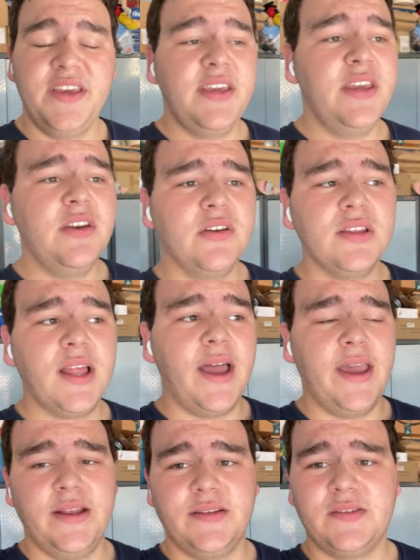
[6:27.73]
heater
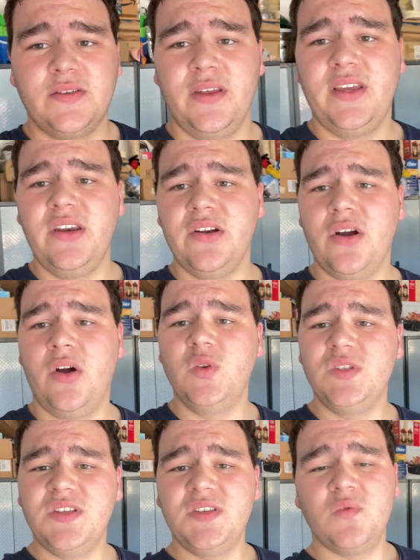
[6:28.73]
lines or the heater
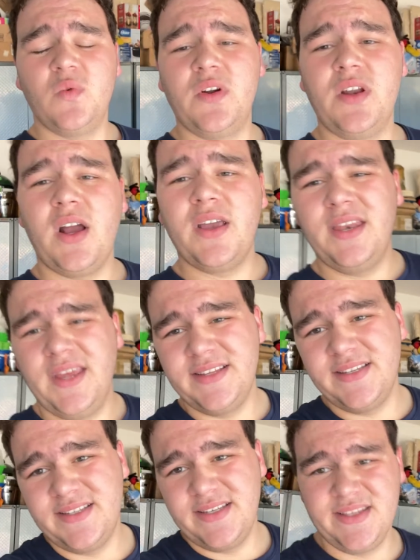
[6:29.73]
hoses were not
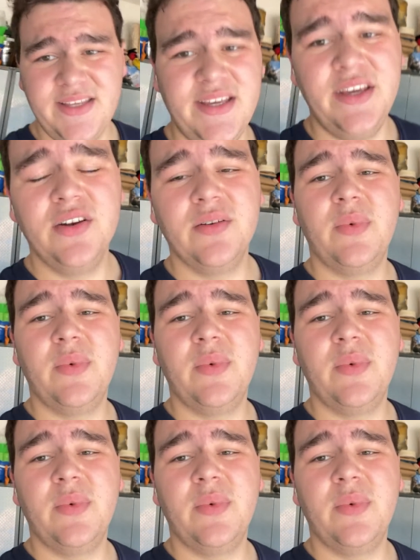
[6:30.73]
connected to the heater